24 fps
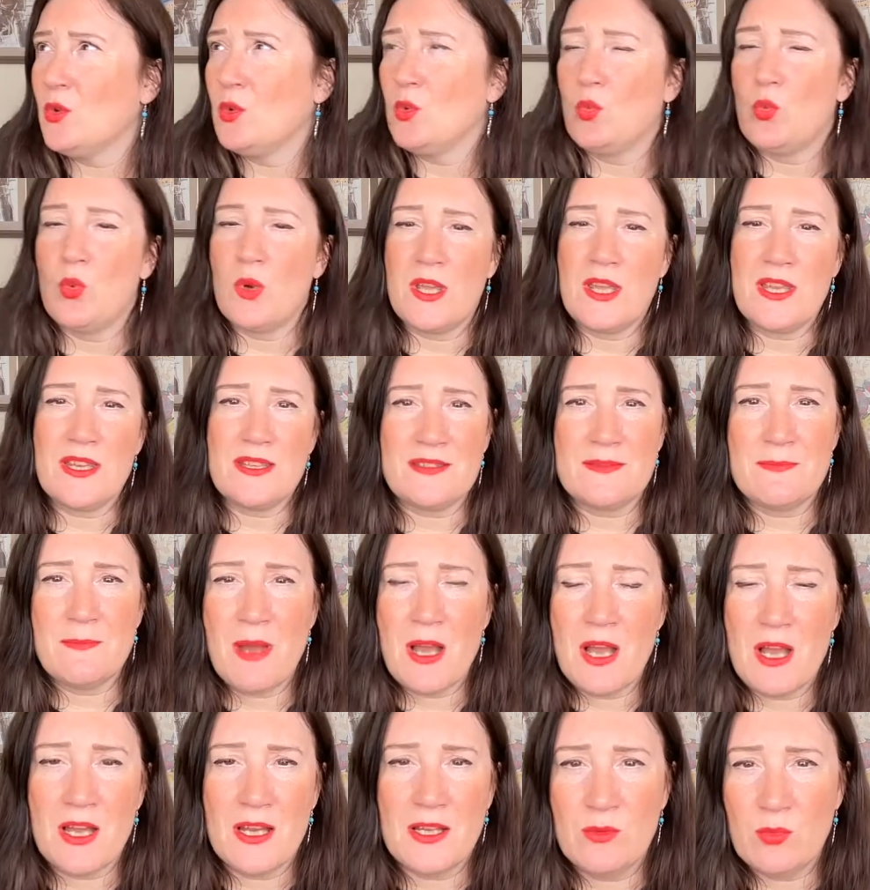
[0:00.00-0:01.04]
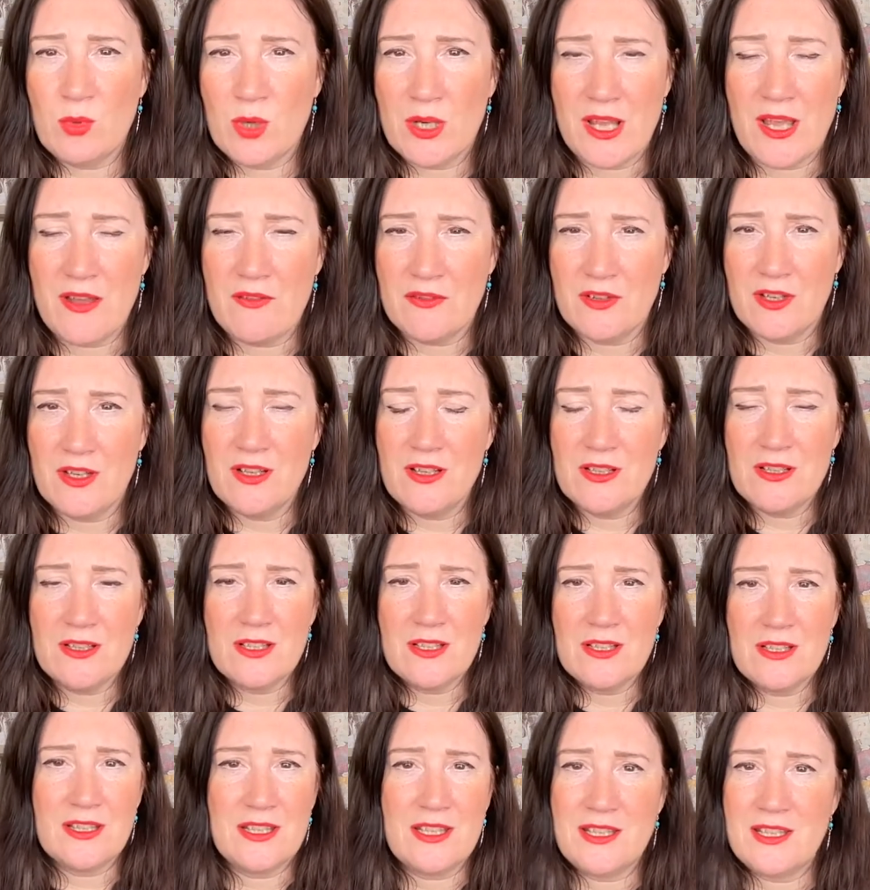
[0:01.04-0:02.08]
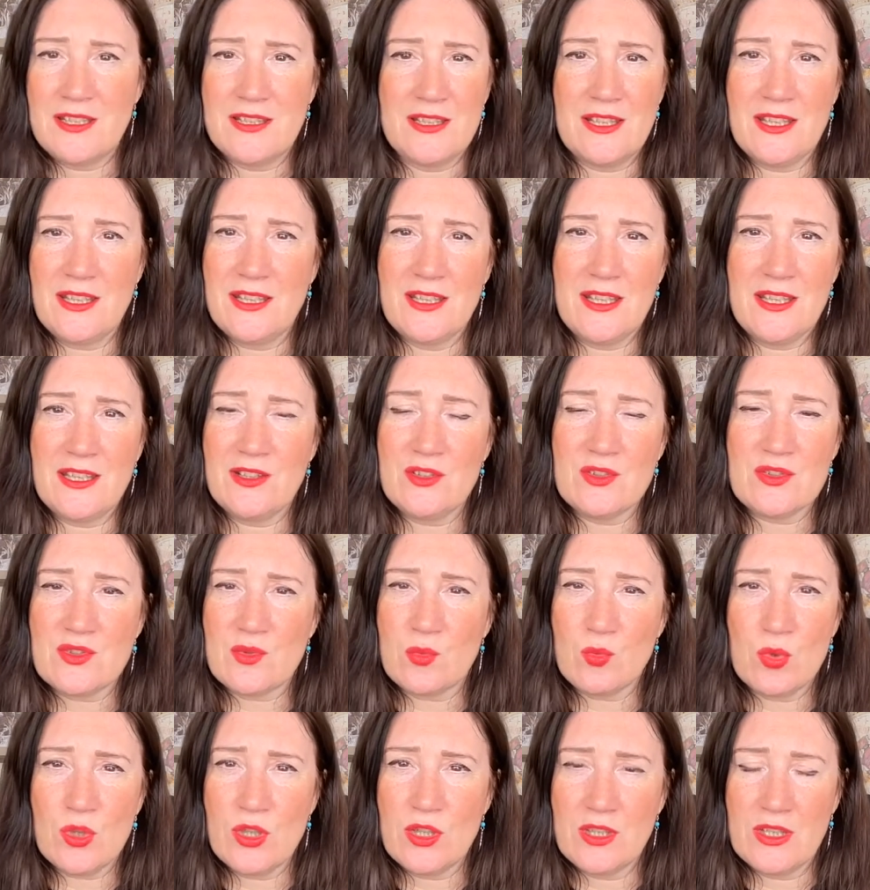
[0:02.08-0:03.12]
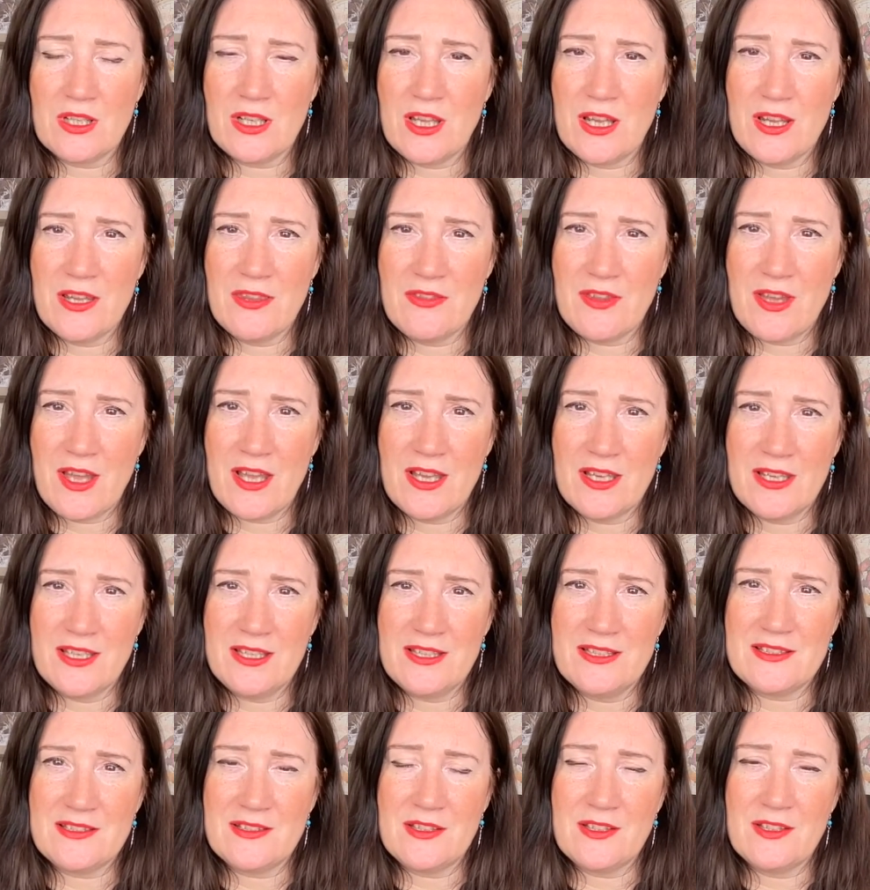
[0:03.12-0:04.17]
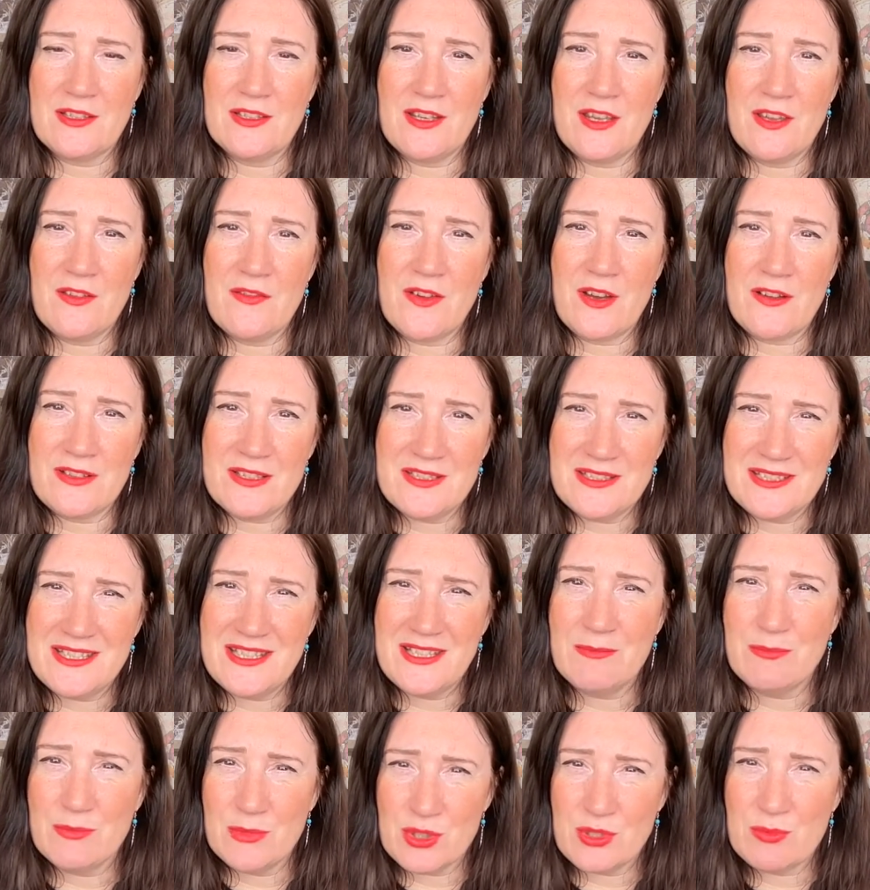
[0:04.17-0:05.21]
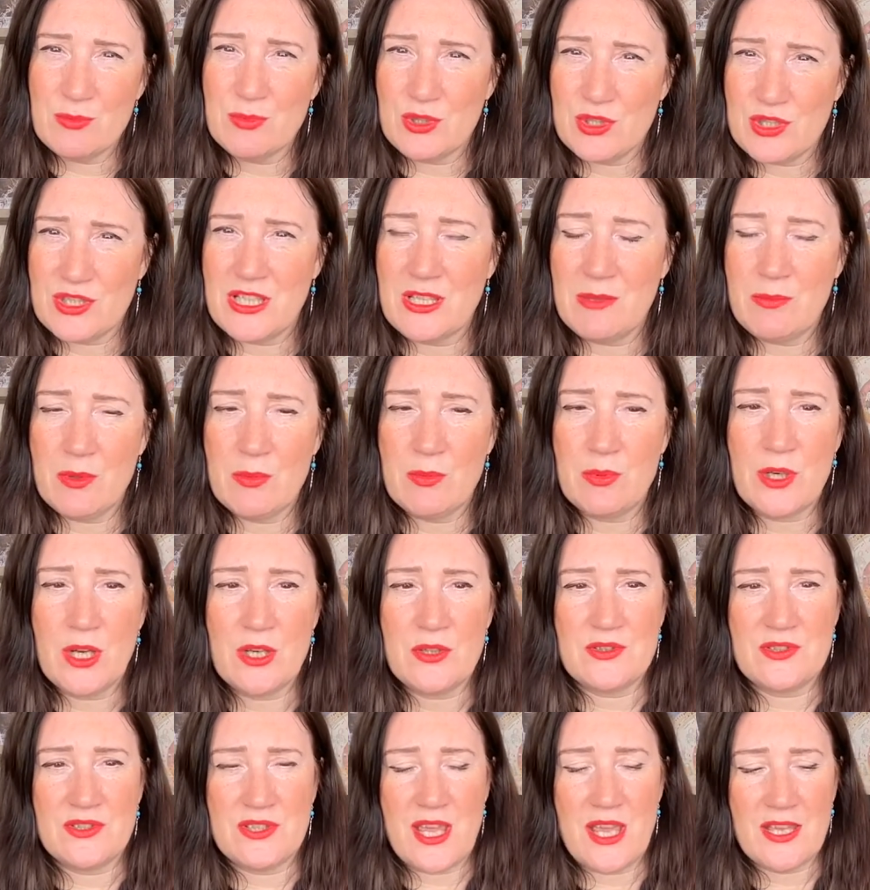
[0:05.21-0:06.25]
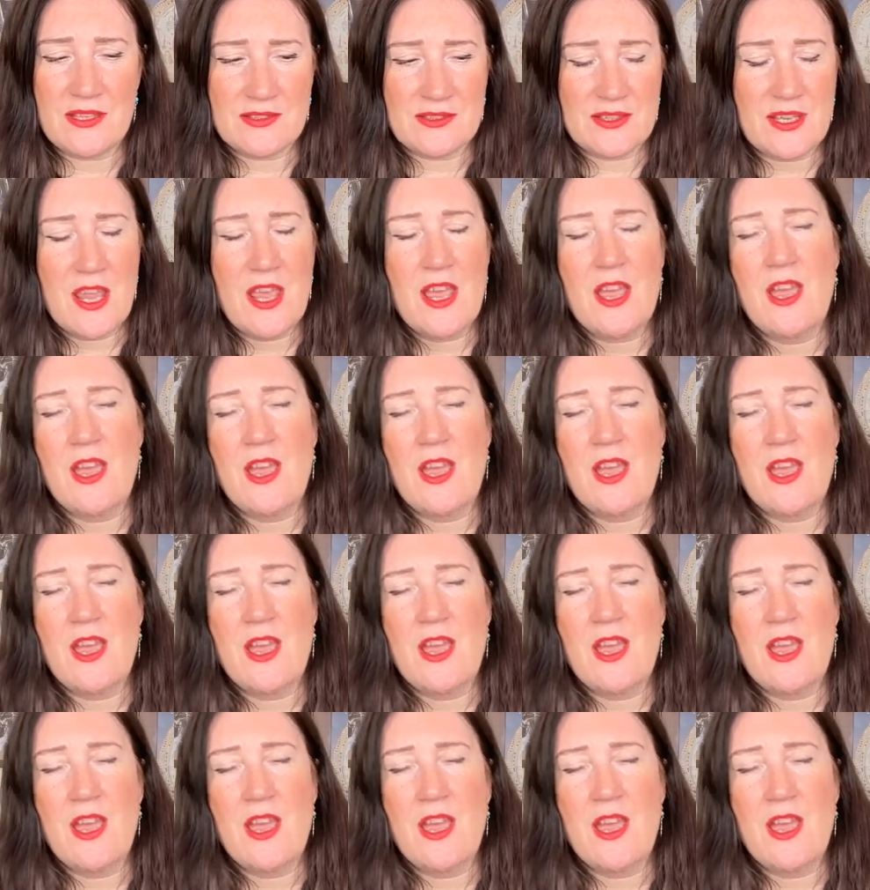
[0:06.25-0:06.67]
Where's my whatever? It doesn't work like that. It's a very deep, much deeper process.